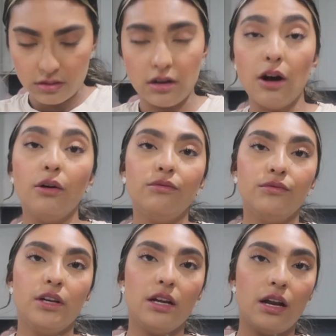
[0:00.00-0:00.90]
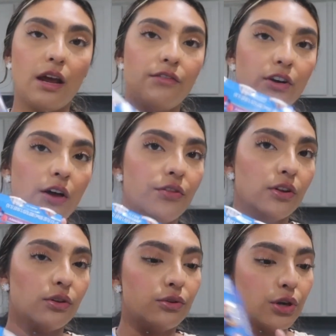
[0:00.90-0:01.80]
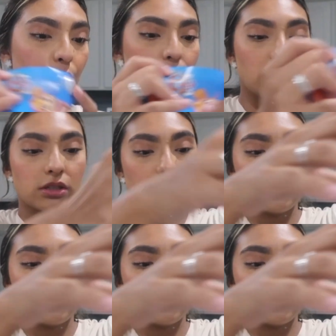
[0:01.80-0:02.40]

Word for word: oh, I forgot their yogurt.